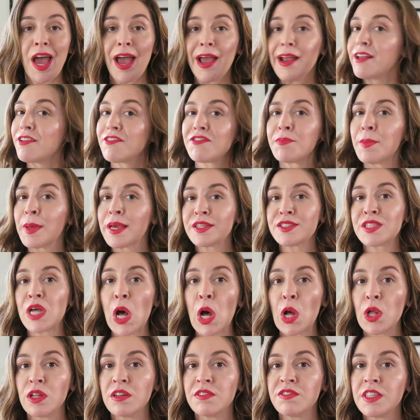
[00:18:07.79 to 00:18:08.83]
kind of mix
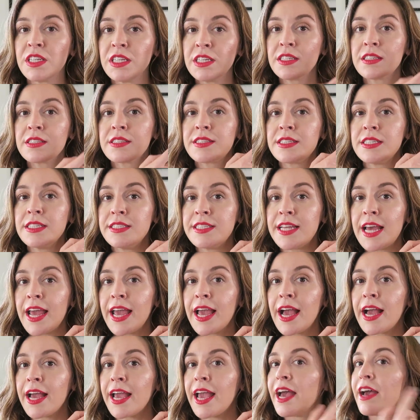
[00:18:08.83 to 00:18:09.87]
all of these.
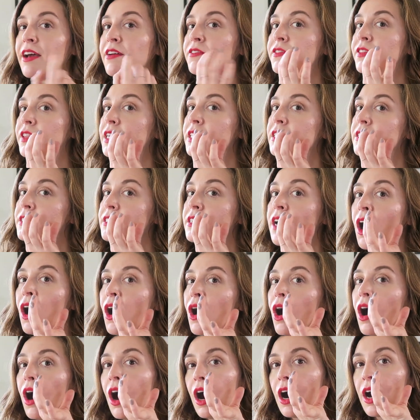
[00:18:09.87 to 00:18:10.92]
Today I have this
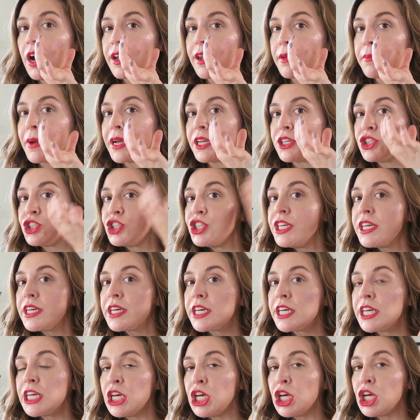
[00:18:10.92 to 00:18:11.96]
on my
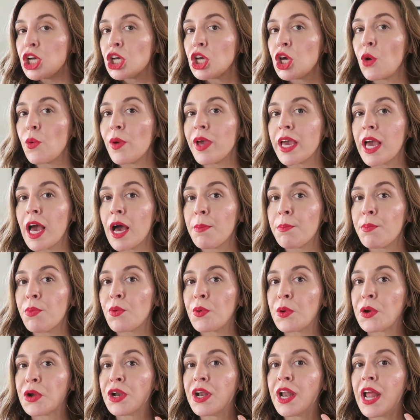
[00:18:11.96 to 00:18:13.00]
cheek going
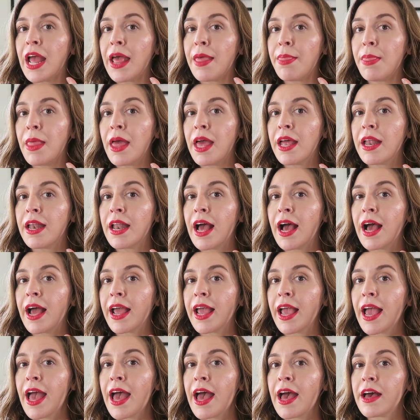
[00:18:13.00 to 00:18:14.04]
upward and then
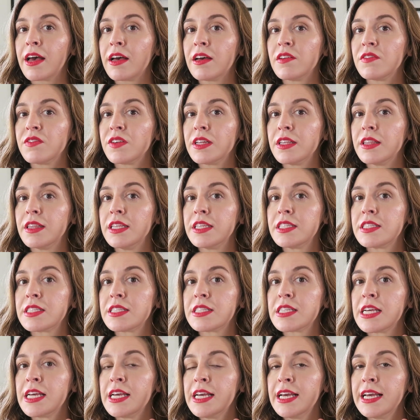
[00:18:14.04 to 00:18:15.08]
I have
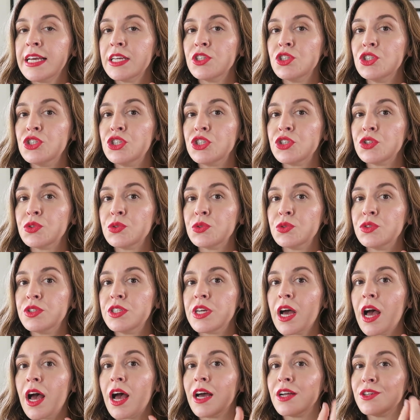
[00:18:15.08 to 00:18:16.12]
this
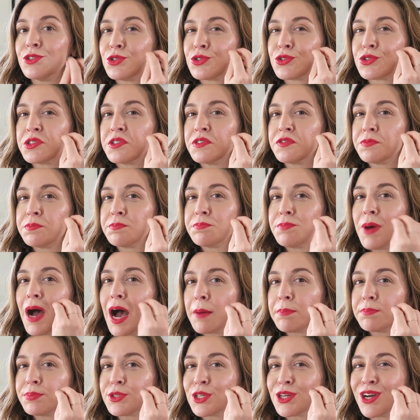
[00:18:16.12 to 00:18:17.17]
dude I uh, just sort of
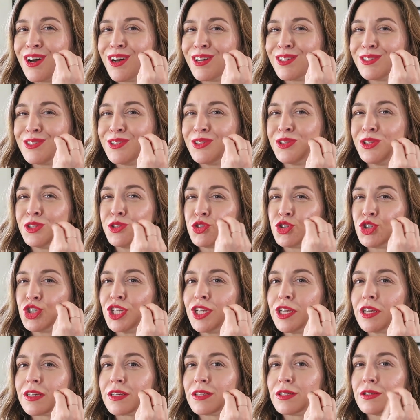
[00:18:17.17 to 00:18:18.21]
popped onto the
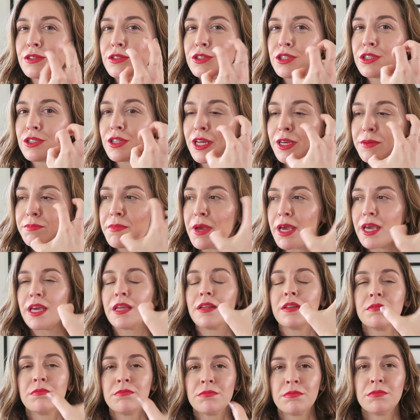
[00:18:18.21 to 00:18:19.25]
cheek to like make
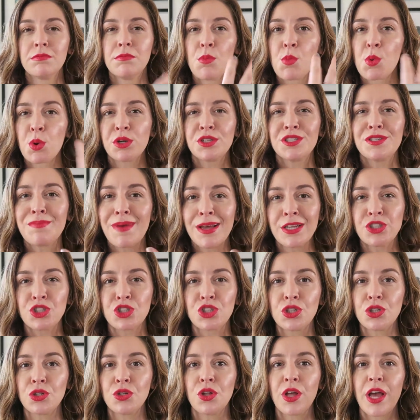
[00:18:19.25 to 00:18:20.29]
it more
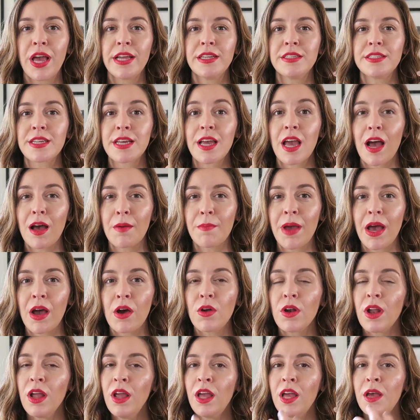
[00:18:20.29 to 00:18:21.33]
dimensional and to come
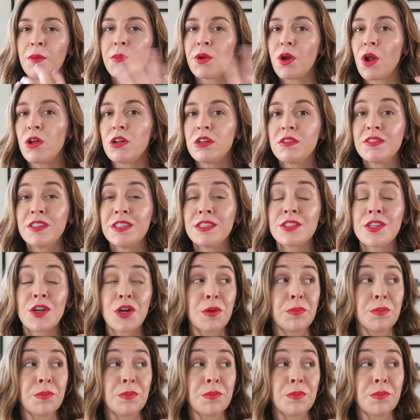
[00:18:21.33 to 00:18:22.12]
out. But all of these